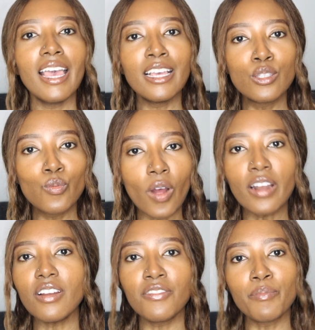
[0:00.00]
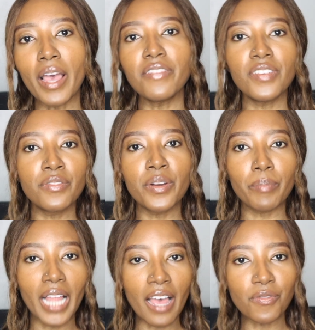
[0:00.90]
is one of my favorite
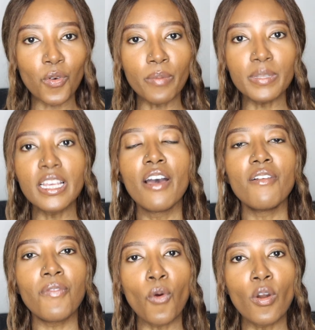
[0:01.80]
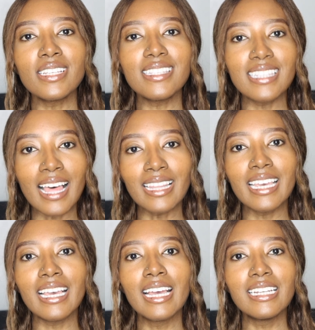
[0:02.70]
platforms for
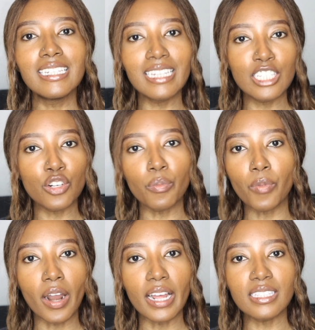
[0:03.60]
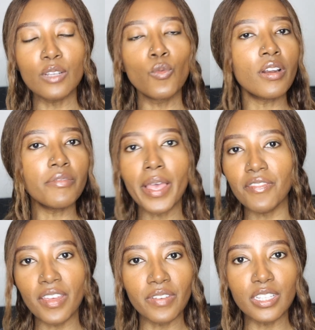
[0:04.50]
selling digital products. One of my
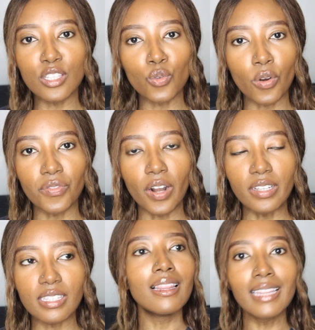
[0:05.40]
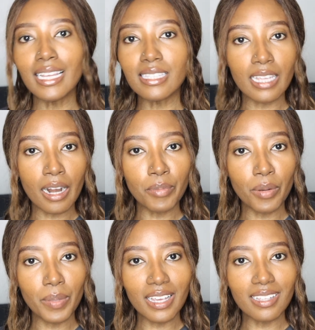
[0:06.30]
favorite storefronts. Let's set up your
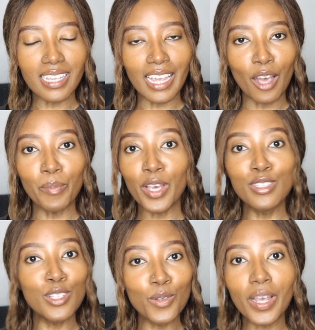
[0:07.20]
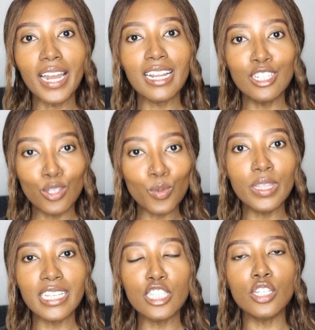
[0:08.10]
Beacons account because you can do
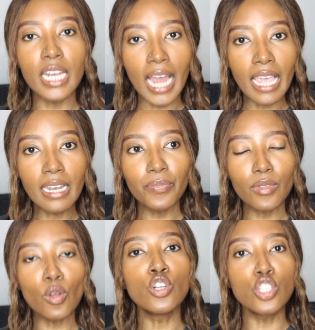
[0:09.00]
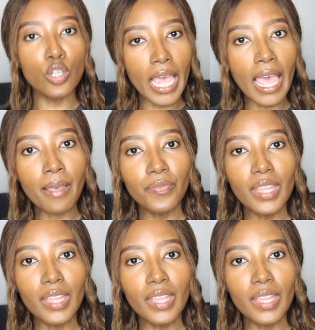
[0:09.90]
this tonight or today